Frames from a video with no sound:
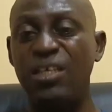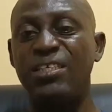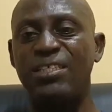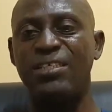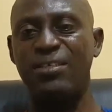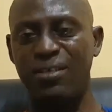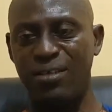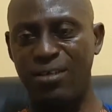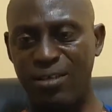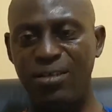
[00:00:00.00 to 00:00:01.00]
is
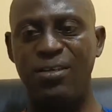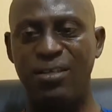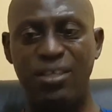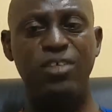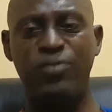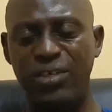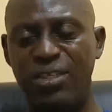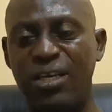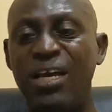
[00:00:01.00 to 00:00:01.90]
in this feed.